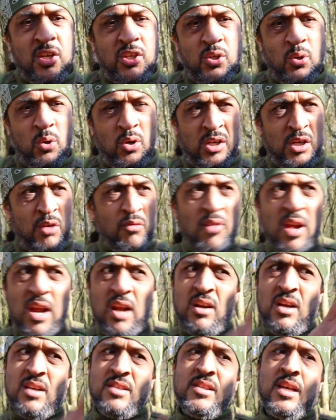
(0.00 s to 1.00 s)
you're going to
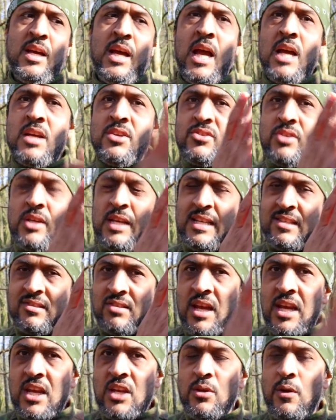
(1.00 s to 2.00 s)
realize that actually it's
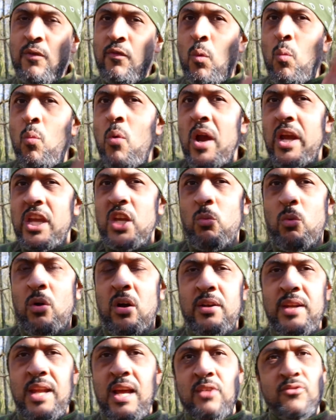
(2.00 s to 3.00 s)
taking you from where you
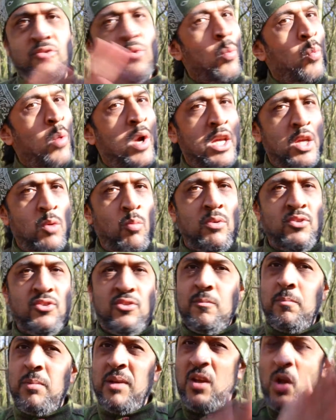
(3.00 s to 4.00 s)
are now to where you want
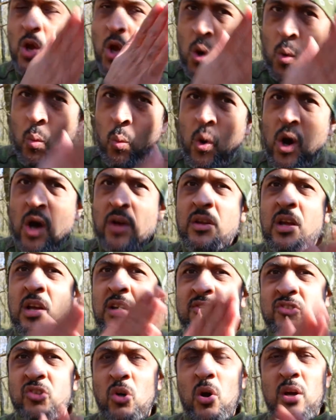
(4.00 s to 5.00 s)
to be, one
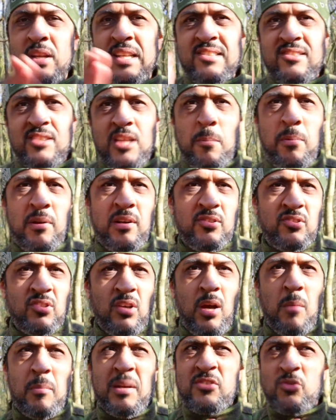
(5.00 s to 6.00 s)
tiny step at a
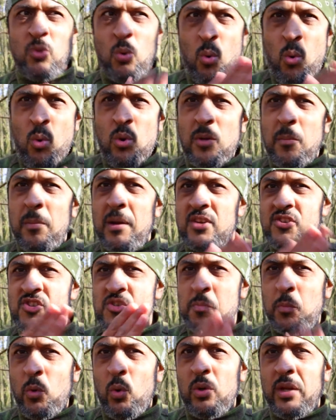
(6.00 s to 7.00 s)
time. And it's all about
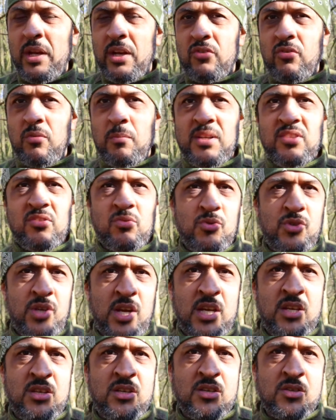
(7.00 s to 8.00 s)
small incremental
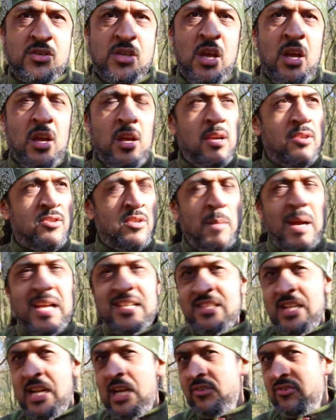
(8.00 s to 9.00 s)
changes. It's
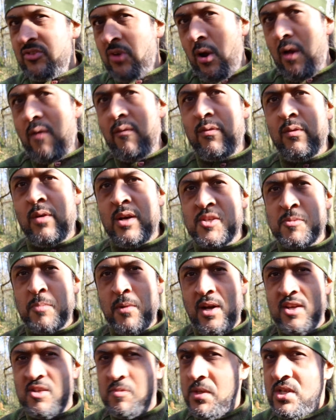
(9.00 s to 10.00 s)
amazing how time flies
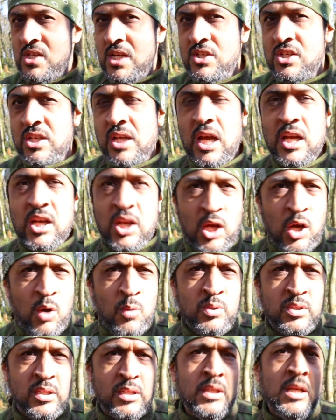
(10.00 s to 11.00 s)
by, especially as you're getting
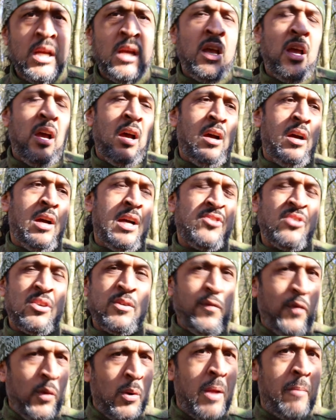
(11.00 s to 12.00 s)
older. Uh, so
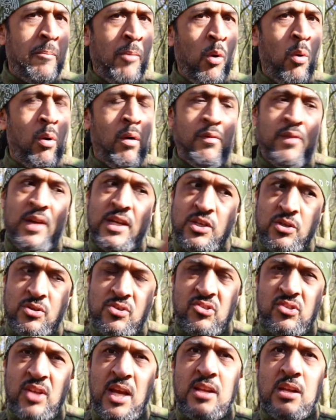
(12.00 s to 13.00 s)
it's very important that you
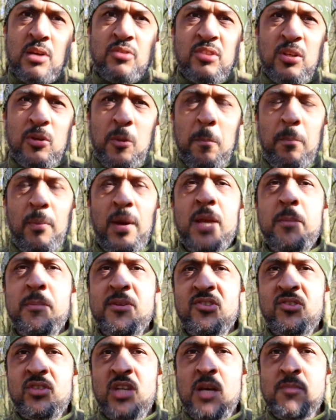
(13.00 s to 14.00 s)
just take those little baby
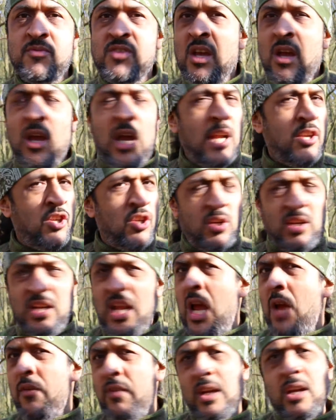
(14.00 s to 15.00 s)
steps and you're going to
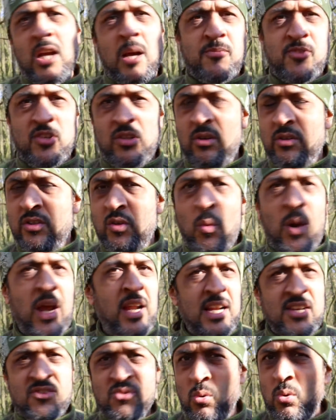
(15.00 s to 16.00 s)
have hiccups along the way,
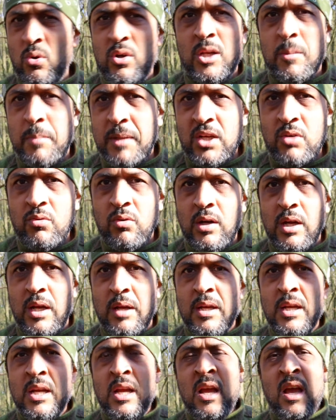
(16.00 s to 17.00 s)
and that's all going to be great.
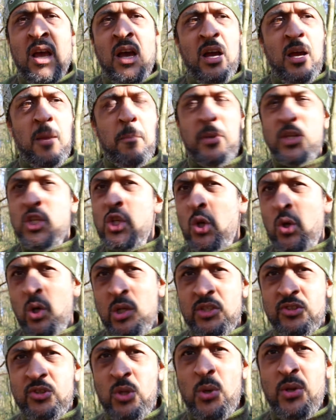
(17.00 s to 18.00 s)
Uh, but you've got
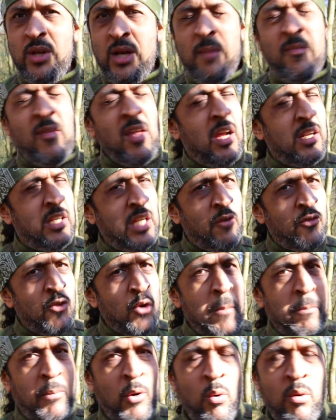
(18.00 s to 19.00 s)
to do that. Another
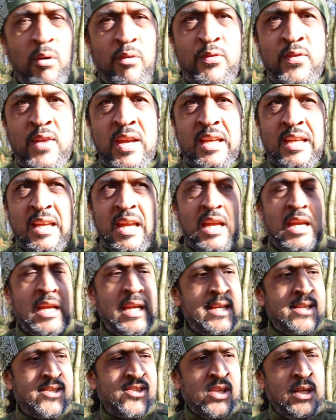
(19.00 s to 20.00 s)
important thing
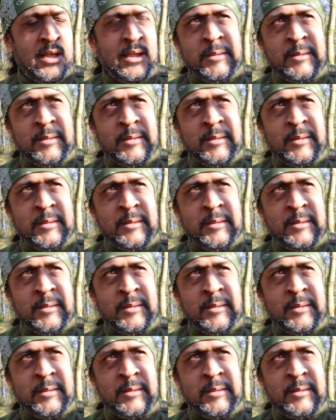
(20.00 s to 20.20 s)
is,